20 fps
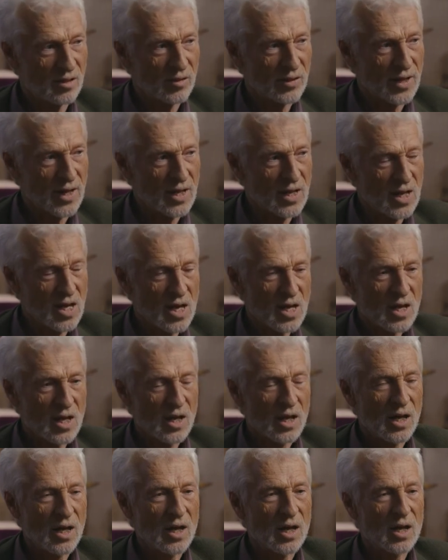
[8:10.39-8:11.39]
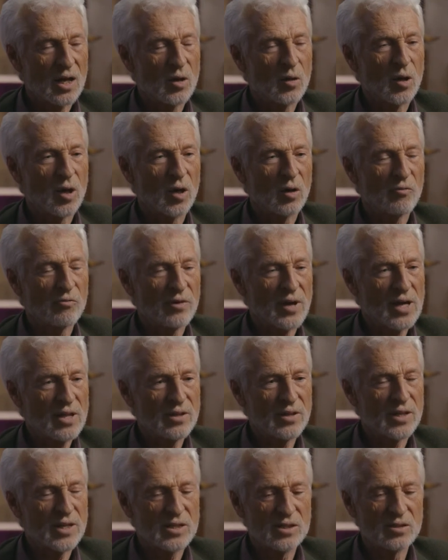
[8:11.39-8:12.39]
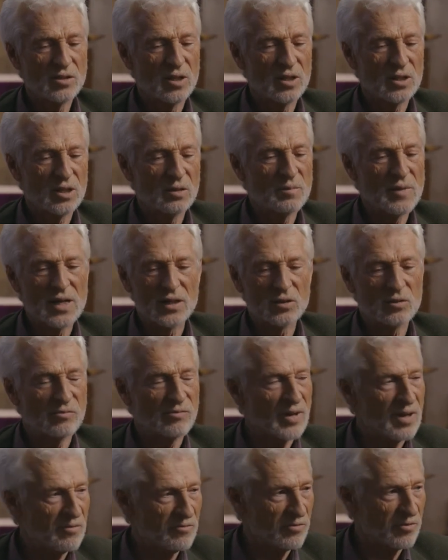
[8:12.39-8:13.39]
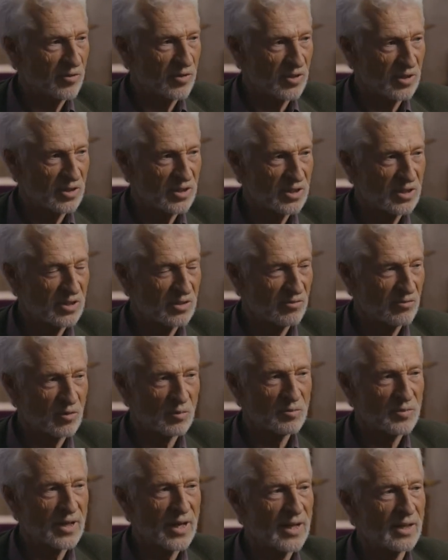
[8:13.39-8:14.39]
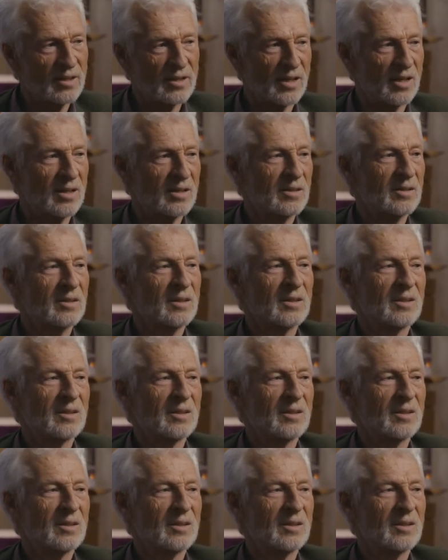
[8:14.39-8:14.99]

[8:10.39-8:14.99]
Okay? Uh, faith is not a matter of inference from data